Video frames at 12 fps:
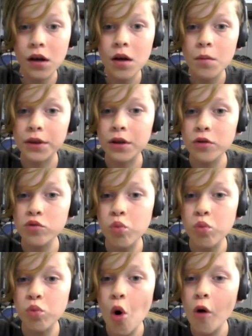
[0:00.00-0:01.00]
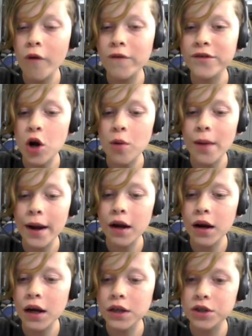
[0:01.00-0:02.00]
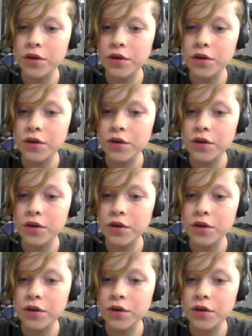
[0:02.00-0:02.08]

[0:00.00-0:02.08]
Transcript: But there's wolves! Oh my gosh!